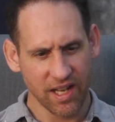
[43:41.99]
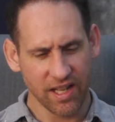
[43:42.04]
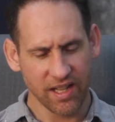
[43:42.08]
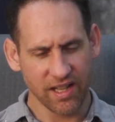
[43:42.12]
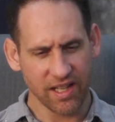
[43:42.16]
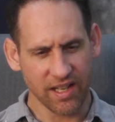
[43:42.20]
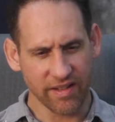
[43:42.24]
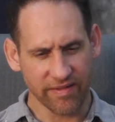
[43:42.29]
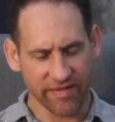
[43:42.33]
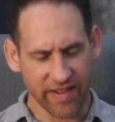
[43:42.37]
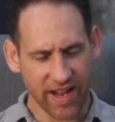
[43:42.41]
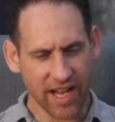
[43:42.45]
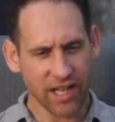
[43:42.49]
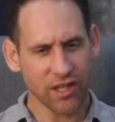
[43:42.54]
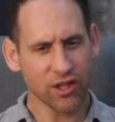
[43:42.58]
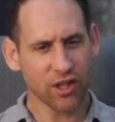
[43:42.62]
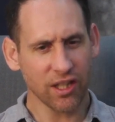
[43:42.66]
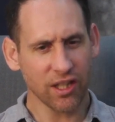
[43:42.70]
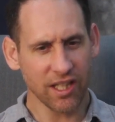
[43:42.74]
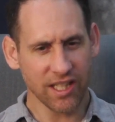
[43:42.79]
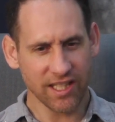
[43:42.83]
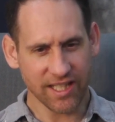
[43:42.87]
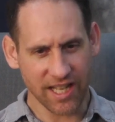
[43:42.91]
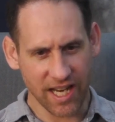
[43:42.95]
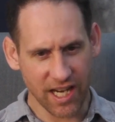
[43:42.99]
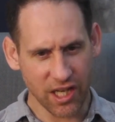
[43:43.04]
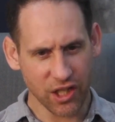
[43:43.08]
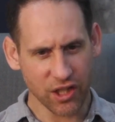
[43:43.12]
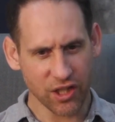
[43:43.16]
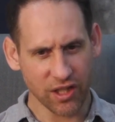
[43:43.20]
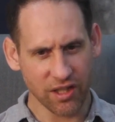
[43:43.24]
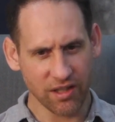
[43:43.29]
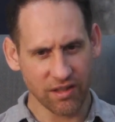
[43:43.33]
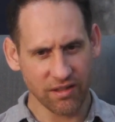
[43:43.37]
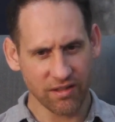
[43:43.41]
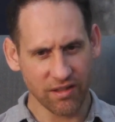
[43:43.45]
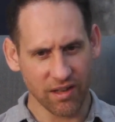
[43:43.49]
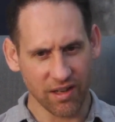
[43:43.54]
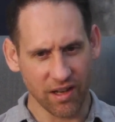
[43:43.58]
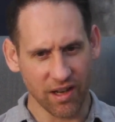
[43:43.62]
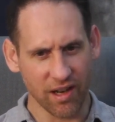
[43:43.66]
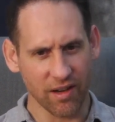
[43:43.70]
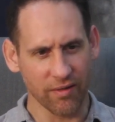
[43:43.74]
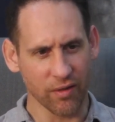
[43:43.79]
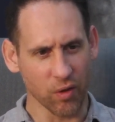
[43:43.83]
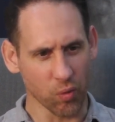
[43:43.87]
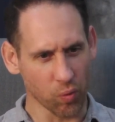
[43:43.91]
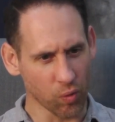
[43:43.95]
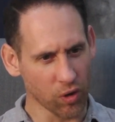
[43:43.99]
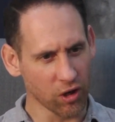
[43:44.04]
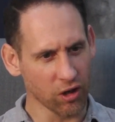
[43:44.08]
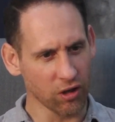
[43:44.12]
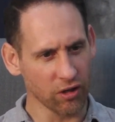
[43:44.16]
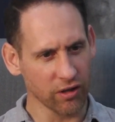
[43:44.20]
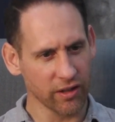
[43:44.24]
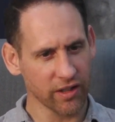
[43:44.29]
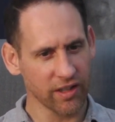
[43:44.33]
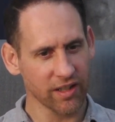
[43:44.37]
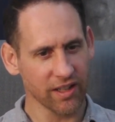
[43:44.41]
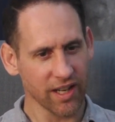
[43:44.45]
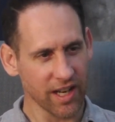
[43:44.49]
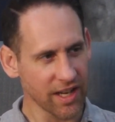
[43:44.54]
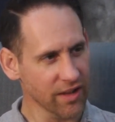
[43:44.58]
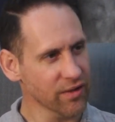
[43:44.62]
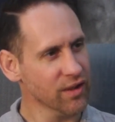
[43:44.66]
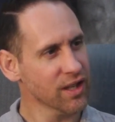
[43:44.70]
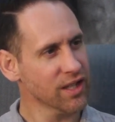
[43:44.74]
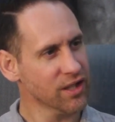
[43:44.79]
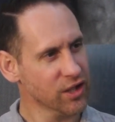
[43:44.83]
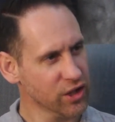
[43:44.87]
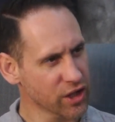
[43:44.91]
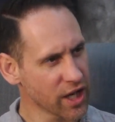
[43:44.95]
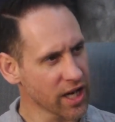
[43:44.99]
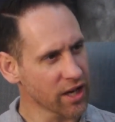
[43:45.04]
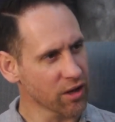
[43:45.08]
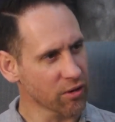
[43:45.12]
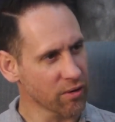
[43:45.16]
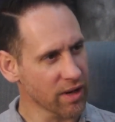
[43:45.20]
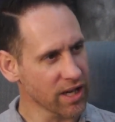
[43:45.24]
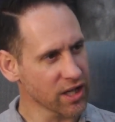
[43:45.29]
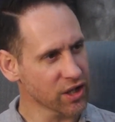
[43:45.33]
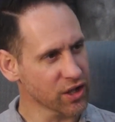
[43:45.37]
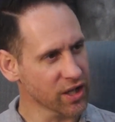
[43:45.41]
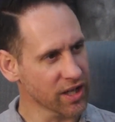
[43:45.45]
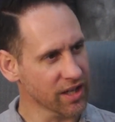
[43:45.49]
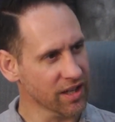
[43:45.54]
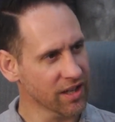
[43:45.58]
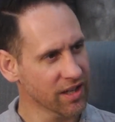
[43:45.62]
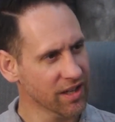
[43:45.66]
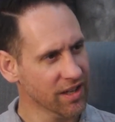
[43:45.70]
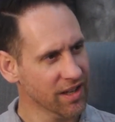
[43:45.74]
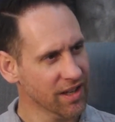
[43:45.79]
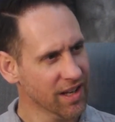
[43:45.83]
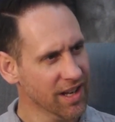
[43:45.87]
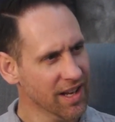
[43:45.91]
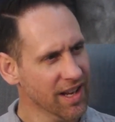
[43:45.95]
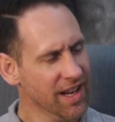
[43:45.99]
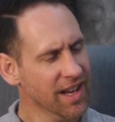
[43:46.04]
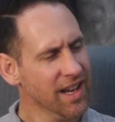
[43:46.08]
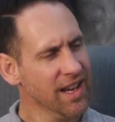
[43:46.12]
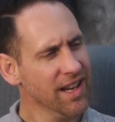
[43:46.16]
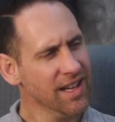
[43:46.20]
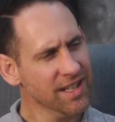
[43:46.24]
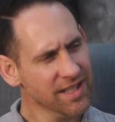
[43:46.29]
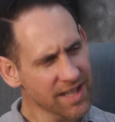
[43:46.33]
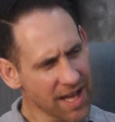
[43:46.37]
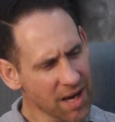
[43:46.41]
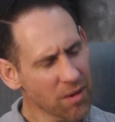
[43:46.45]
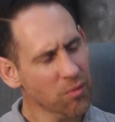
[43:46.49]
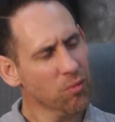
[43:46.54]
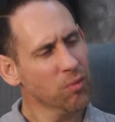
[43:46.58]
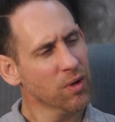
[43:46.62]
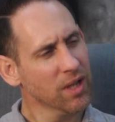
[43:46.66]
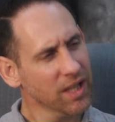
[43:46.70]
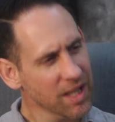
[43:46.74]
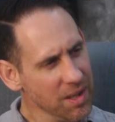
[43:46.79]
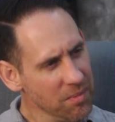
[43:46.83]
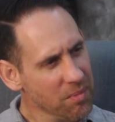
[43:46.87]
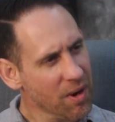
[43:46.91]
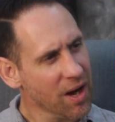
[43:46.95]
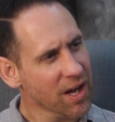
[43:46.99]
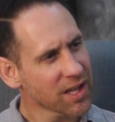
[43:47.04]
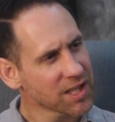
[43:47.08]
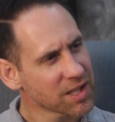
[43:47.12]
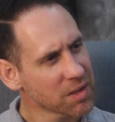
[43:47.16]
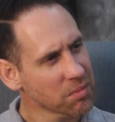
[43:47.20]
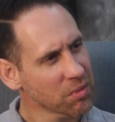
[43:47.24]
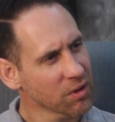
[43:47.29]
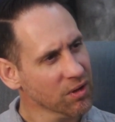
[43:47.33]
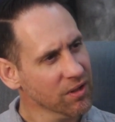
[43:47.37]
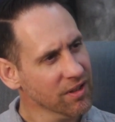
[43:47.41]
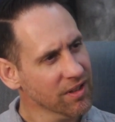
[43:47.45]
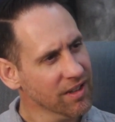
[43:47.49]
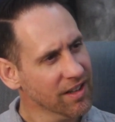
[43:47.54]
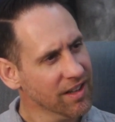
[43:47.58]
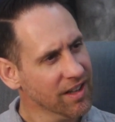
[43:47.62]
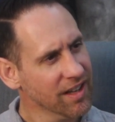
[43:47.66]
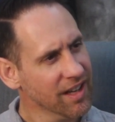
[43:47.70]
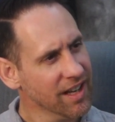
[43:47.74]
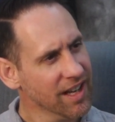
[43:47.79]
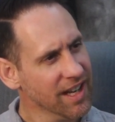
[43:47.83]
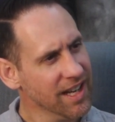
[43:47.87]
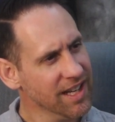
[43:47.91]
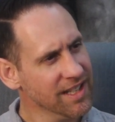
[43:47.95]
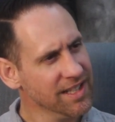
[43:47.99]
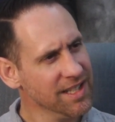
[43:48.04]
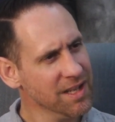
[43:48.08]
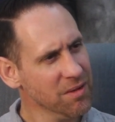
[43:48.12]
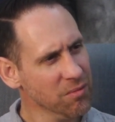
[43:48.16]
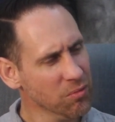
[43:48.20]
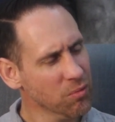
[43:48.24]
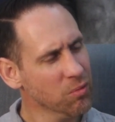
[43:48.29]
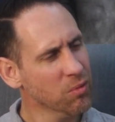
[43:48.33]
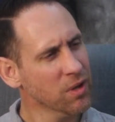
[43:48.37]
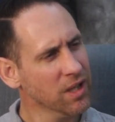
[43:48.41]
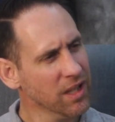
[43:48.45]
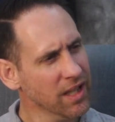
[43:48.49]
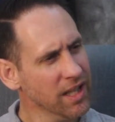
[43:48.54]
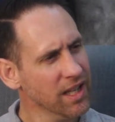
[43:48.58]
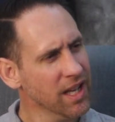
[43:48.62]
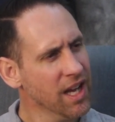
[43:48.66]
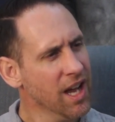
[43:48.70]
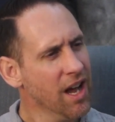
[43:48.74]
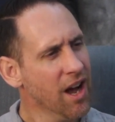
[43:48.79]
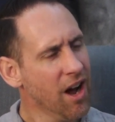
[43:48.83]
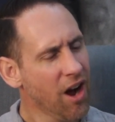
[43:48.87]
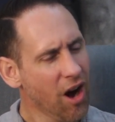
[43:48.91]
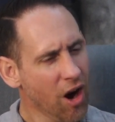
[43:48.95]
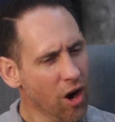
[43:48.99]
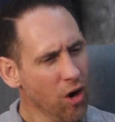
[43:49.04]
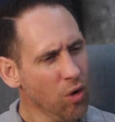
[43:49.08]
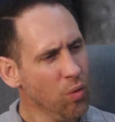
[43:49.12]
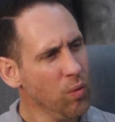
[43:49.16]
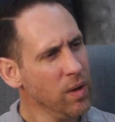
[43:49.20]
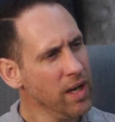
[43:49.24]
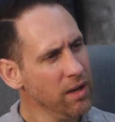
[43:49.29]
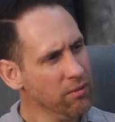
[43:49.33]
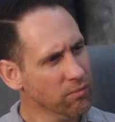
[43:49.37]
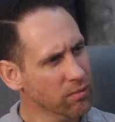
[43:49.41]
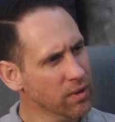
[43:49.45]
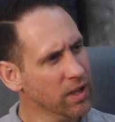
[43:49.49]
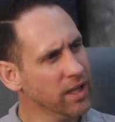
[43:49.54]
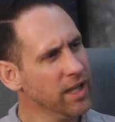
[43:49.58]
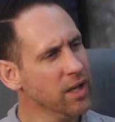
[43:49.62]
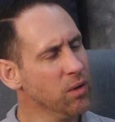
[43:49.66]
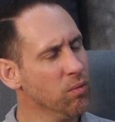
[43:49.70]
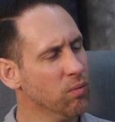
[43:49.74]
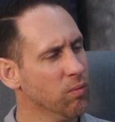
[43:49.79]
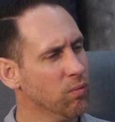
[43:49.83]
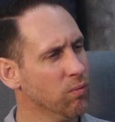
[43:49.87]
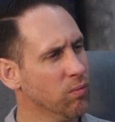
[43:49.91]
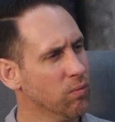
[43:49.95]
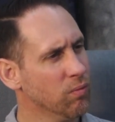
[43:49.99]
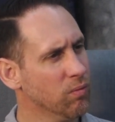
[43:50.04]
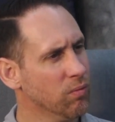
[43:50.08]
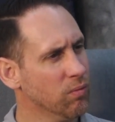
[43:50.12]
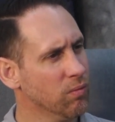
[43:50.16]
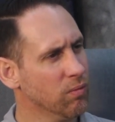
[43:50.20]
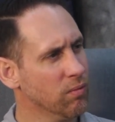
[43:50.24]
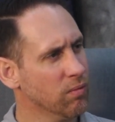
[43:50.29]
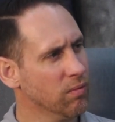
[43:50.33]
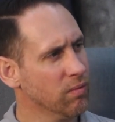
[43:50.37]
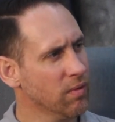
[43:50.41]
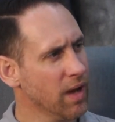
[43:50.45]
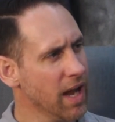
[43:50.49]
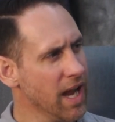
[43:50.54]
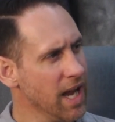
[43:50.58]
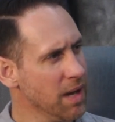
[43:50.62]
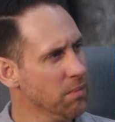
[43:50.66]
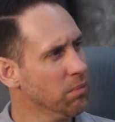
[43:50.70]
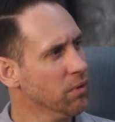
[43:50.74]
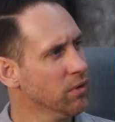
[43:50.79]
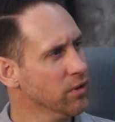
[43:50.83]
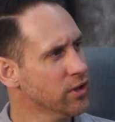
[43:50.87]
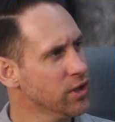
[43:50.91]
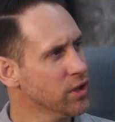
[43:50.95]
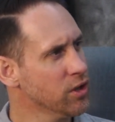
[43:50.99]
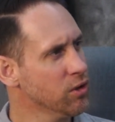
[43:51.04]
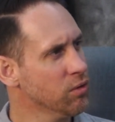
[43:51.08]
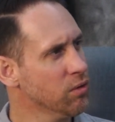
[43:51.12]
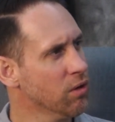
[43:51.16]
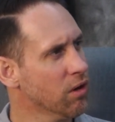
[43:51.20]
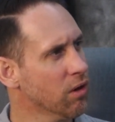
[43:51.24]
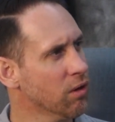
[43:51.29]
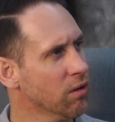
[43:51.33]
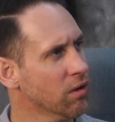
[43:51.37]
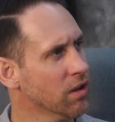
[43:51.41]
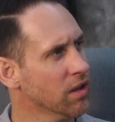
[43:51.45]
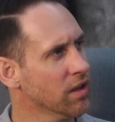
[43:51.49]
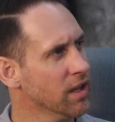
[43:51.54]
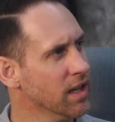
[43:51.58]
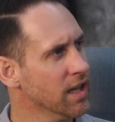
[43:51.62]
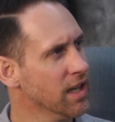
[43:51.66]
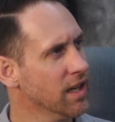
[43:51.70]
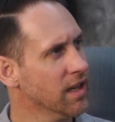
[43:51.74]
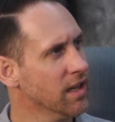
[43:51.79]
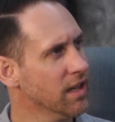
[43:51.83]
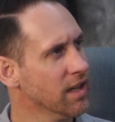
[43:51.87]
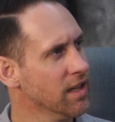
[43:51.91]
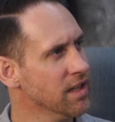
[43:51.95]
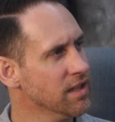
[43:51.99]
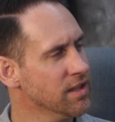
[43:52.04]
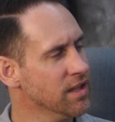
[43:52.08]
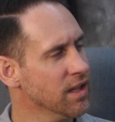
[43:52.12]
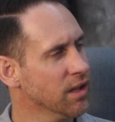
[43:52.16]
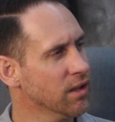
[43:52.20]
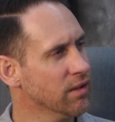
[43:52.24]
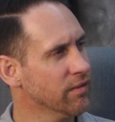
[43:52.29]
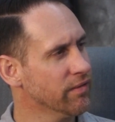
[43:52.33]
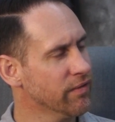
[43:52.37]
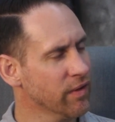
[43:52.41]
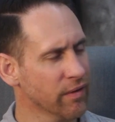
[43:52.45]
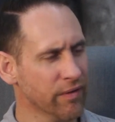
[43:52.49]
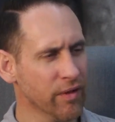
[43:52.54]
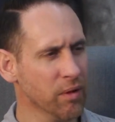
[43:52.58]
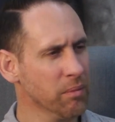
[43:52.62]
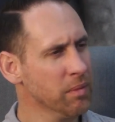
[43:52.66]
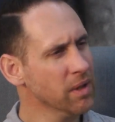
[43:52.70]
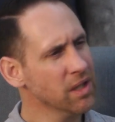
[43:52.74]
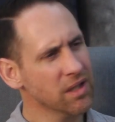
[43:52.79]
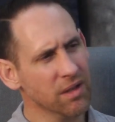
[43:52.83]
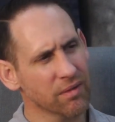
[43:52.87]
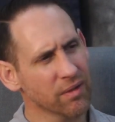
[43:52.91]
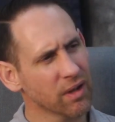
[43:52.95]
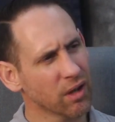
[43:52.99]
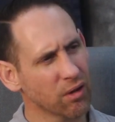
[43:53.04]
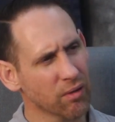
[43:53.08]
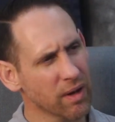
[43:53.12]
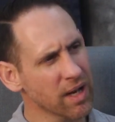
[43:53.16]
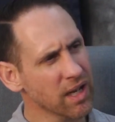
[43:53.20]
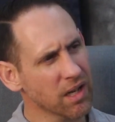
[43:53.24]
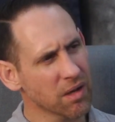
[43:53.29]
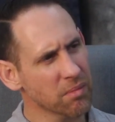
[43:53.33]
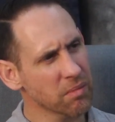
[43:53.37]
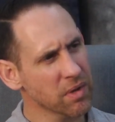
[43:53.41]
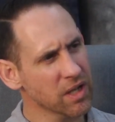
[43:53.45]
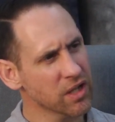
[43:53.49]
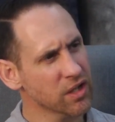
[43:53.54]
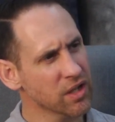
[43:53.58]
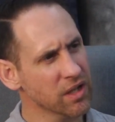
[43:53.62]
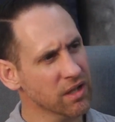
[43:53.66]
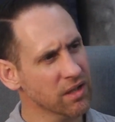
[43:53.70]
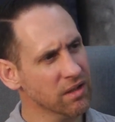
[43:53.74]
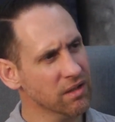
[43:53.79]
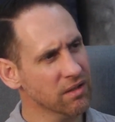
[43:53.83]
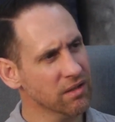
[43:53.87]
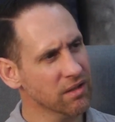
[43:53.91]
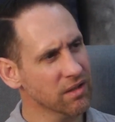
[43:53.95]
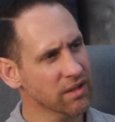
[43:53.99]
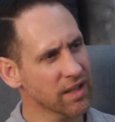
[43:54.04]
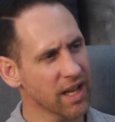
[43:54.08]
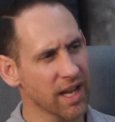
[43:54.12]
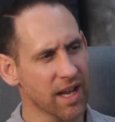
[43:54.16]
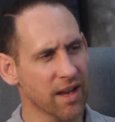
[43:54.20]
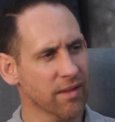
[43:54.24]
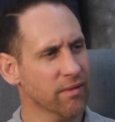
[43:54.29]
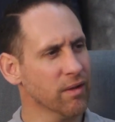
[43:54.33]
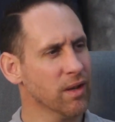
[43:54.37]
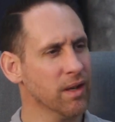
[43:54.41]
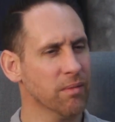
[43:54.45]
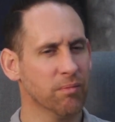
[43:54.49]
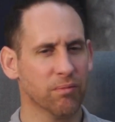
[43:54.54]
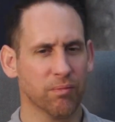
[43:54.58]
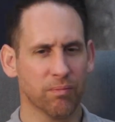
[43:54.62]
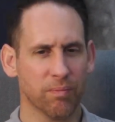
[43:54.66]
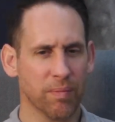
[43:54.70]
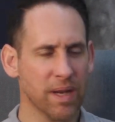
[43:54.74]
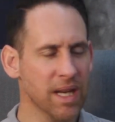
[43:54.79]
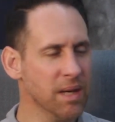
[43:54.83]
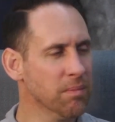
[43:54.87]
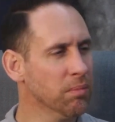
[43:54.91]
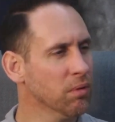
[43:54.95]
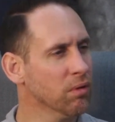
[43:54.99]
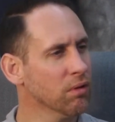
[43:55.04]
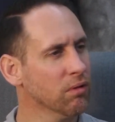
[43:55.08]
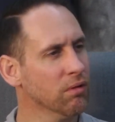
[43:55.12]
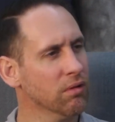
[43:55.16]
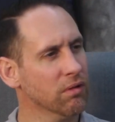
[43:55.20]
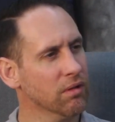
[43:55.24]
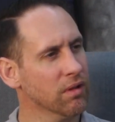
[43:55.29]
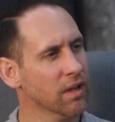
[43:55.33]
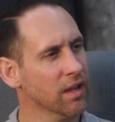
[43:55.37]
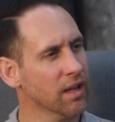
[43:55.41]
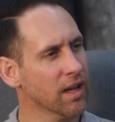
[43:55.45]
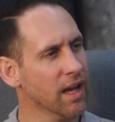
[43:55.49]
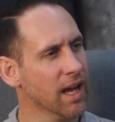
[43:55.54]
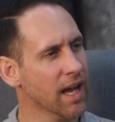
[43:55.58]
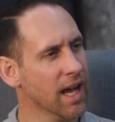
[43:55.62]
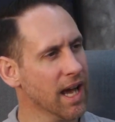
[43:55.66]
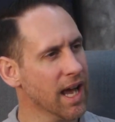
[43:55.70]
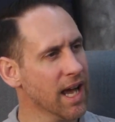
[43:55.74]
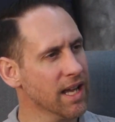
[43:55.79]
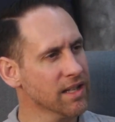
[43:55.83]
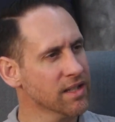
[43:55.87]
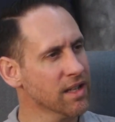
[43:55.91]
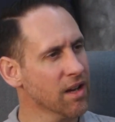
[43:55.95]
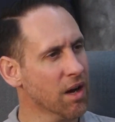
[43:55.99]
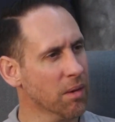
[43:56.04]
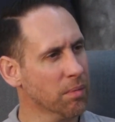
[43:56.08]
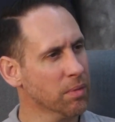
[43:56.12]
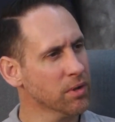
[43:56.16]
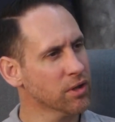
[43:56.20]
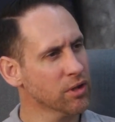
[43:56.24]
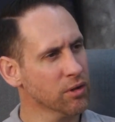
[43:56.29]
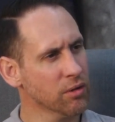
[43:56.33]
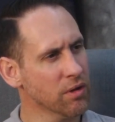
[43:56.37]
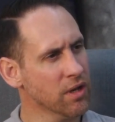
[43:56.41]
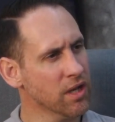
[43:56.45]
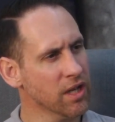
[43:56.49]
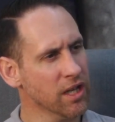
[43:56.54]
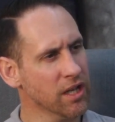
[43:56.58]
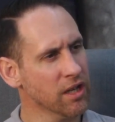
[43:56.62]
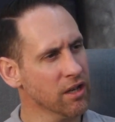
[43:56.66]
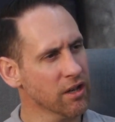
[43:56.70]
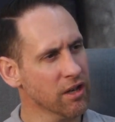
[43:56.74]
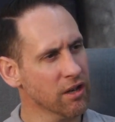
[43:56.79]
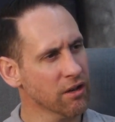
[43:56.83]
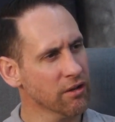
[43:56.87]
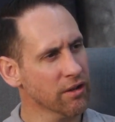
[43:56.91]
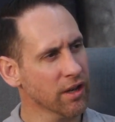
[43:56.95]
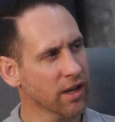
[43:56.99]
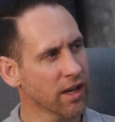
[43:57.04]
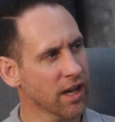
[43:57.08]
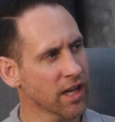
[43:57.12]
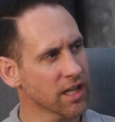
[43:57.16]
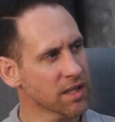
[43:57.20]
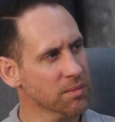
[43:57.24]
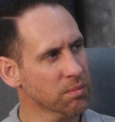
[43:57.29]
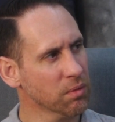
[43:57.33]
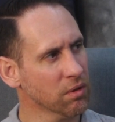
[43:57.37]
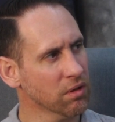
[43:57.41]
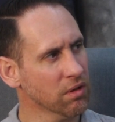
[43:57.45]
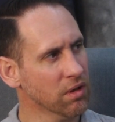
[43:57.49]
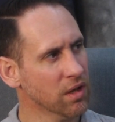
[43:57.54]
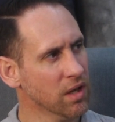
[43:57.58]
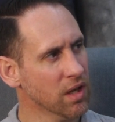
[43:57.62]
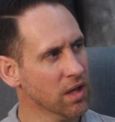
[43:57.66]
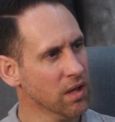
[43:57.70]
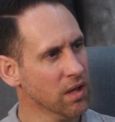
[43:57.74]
the evangelization of the world in this generation. Is that really possible? Are we really able to, or is the fulfillment of the Great Commission that every people has an opportunity to hear the gospel